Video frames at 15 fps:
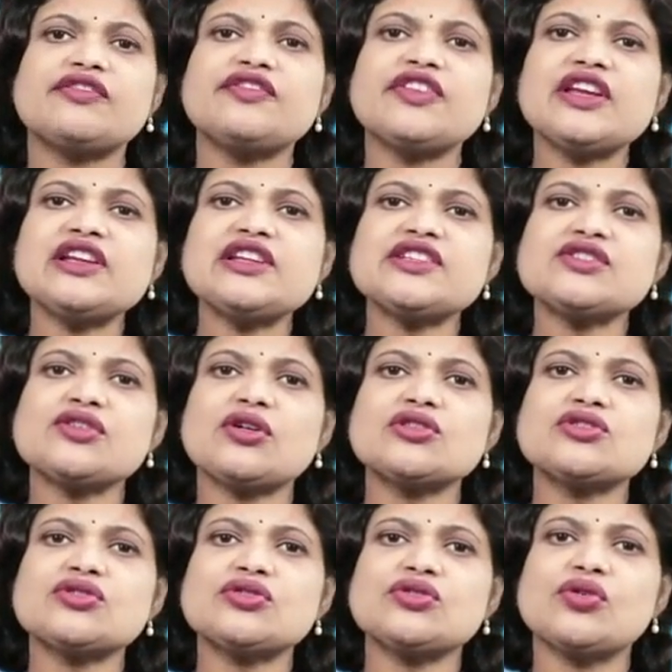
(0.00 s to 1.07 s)
field is
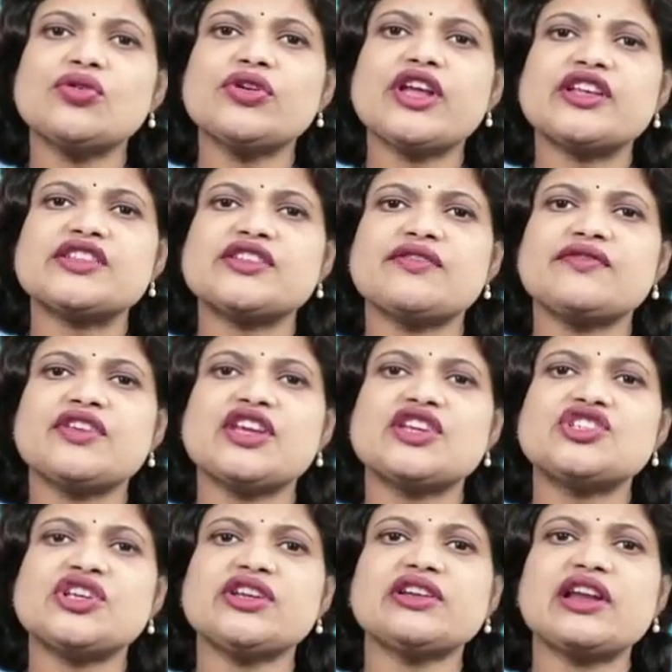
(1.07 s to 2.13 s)
also known as
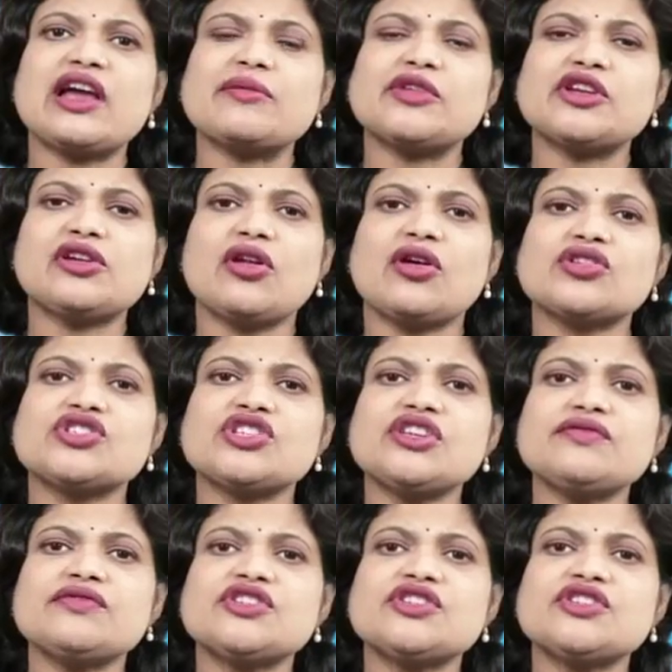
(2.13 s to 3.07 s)
aviation climatology,